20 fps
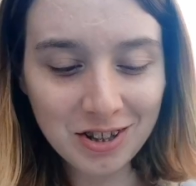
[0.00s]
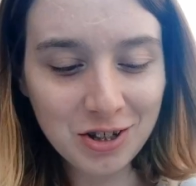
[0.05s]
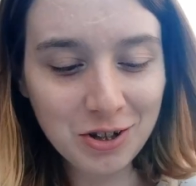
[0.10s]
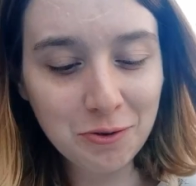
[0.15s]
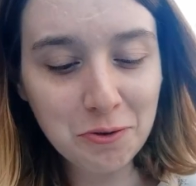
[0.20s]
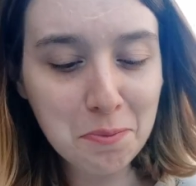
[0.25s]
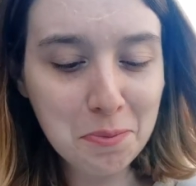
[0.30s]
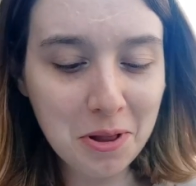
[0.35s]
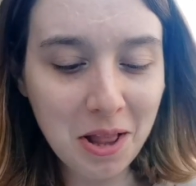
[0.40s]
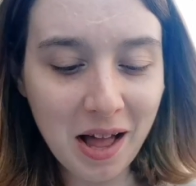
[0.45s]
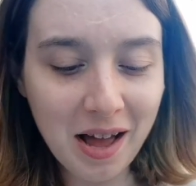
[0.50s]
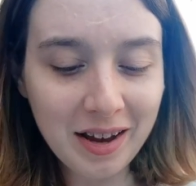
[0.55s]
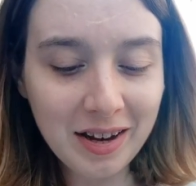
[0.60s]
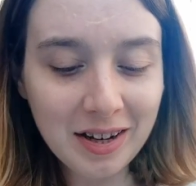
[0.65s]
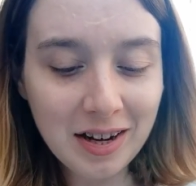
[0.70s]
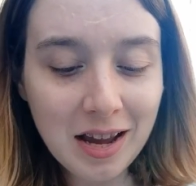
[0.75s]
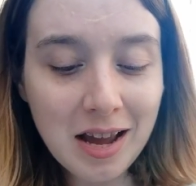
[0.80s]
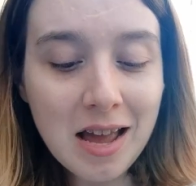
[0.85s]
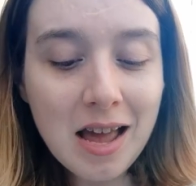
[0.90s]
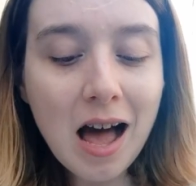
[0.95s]
she
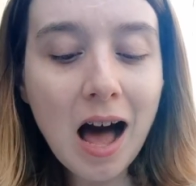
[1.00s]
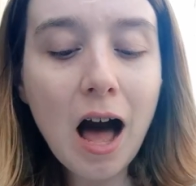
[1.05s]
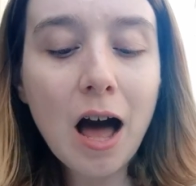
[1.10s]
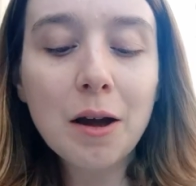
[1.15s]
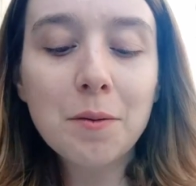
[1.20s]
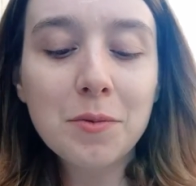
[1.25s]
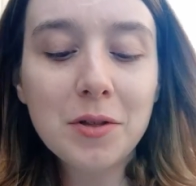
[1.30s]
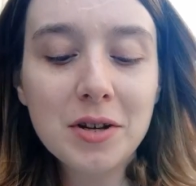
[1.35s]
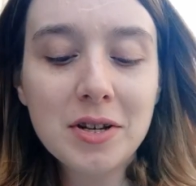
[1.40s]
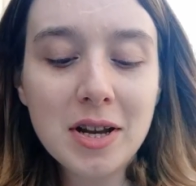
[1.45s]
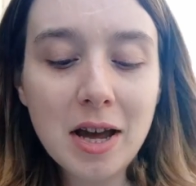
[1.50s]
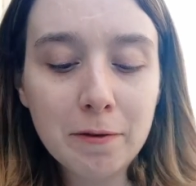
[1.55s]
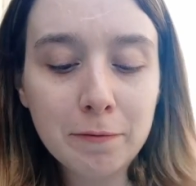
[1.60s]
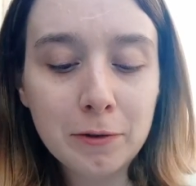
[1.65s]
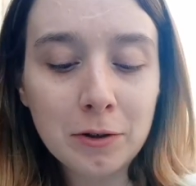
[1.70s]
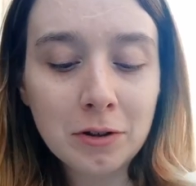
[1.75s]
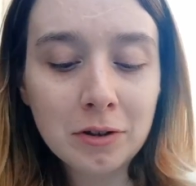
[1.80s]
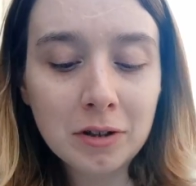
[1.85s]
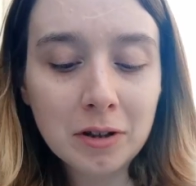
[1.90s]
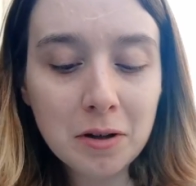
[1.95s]
replied. I'm the
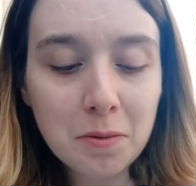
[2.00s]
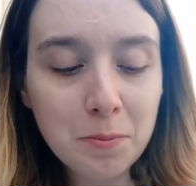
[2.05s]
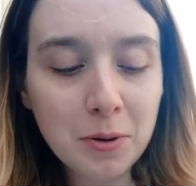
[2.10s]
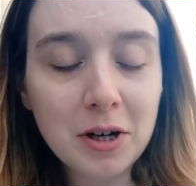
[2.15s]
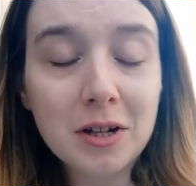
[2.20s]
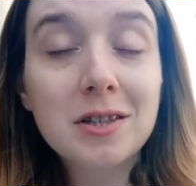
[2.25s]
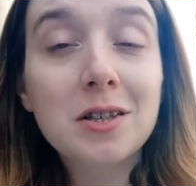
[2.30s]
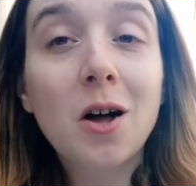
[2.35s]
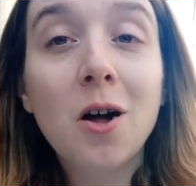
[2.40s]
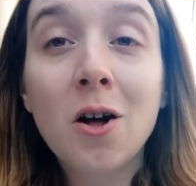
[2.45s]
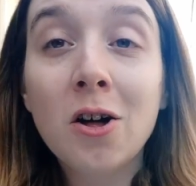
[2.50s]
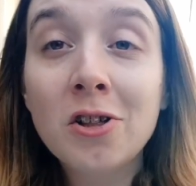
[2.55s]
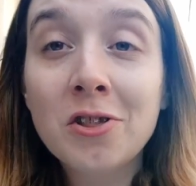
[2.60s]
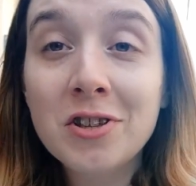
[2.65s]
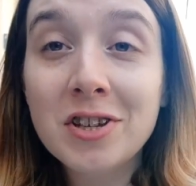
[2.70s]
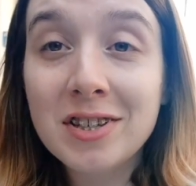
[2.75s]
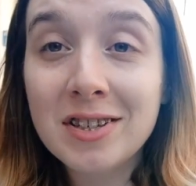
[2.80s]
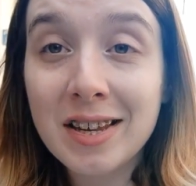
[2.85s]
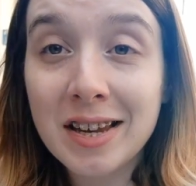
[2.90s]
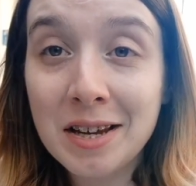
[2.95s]
devil, but it's all
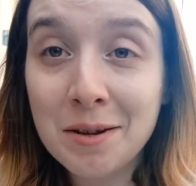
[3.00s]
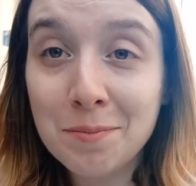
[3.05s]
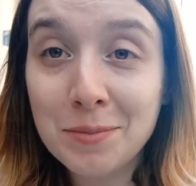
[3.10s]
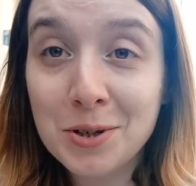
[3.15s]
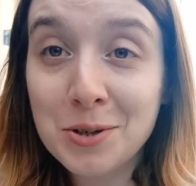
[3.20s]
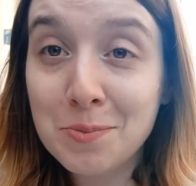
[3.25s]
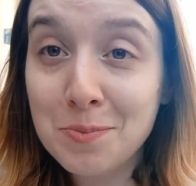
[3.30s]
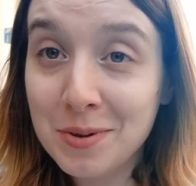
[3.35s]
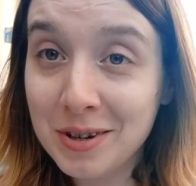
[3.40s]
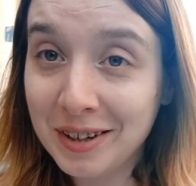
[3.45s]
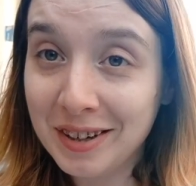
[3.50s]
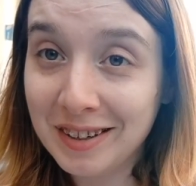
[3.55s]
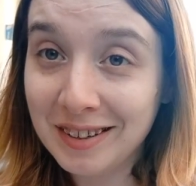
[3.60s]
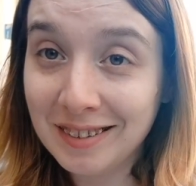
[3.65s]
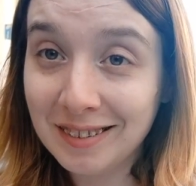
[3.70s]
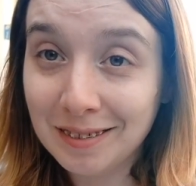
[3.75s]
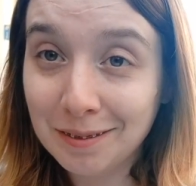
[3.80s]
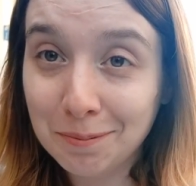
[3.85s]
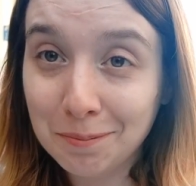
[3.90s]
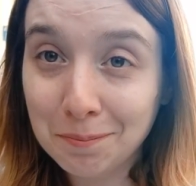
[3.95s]
the same to me.
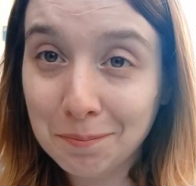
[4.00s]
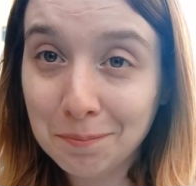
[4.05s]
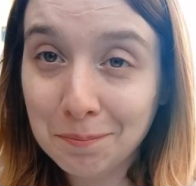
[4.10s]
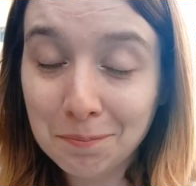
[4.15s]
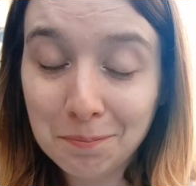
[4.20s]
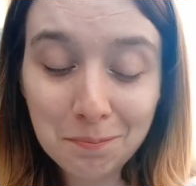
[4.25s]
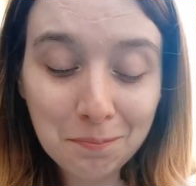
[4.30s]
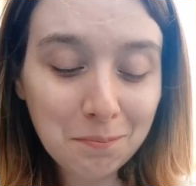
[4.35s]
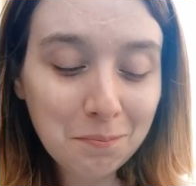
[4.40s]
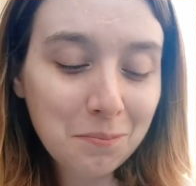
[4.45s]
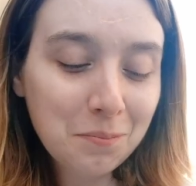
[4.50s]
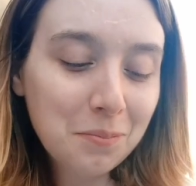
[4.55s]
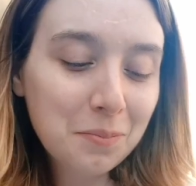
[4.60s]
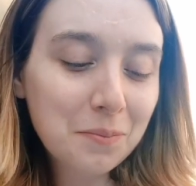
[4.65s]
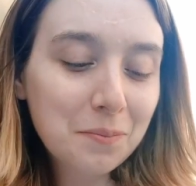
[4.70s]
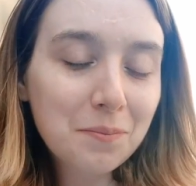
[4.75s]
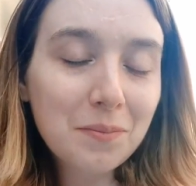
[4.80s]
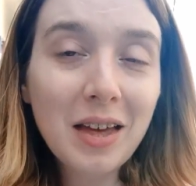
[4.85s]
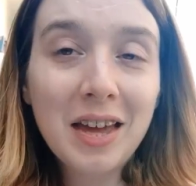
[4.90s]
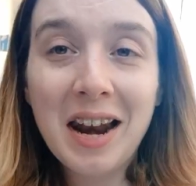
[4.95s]

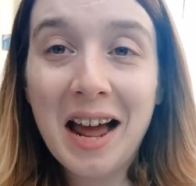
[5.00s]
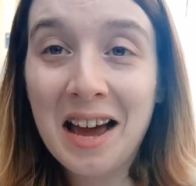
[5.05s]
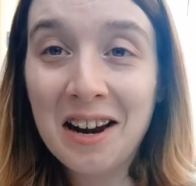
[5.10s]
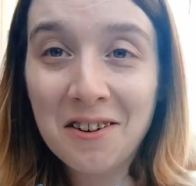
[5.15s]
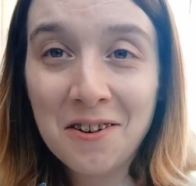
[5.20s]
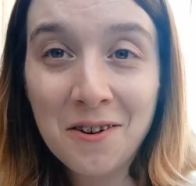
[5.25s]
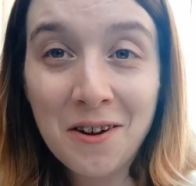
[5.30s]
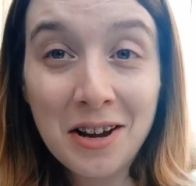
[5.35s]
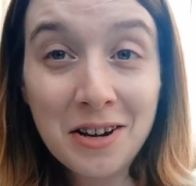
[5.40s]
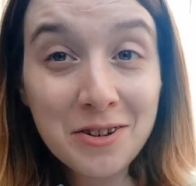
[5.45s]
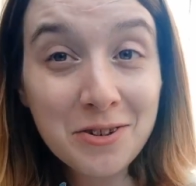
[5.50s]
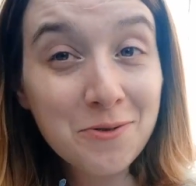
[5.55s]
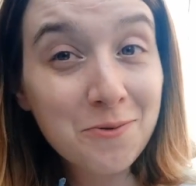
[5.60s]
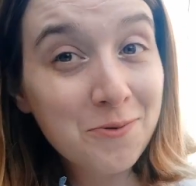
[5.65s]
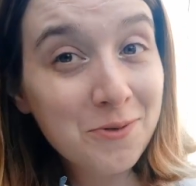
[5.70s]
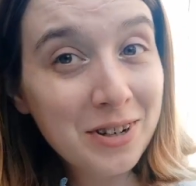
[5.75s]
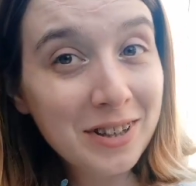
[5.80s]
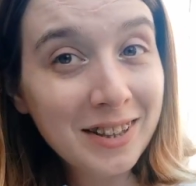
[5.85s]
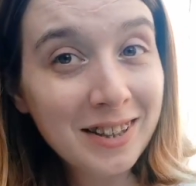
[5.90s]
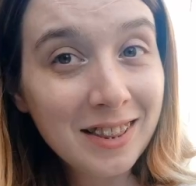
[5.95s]
And I don't know, I just
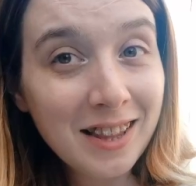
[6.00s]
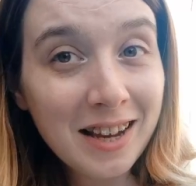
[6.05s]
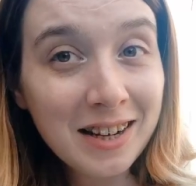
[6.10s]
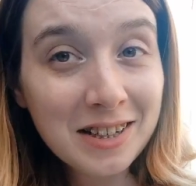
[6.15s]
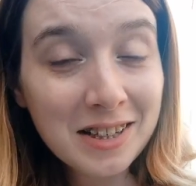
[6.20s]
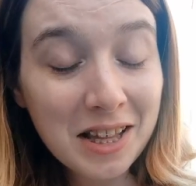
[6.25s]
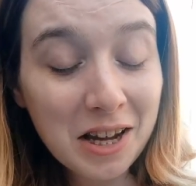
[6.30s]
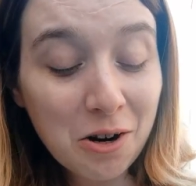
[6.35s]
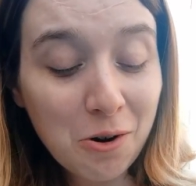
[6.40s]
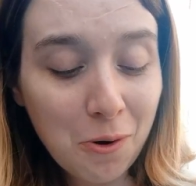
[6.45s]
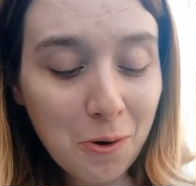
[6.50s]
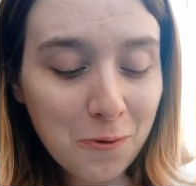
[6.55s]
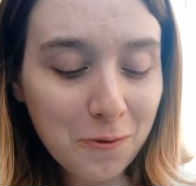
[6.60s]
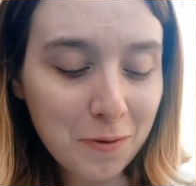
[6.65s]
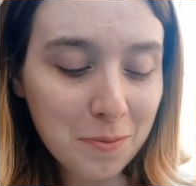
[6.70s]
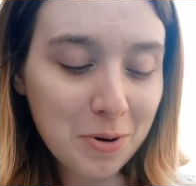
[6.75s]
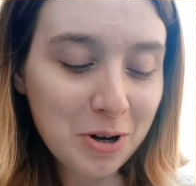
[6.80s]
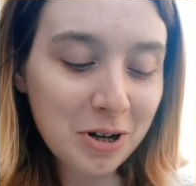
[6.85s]
really liked that quote from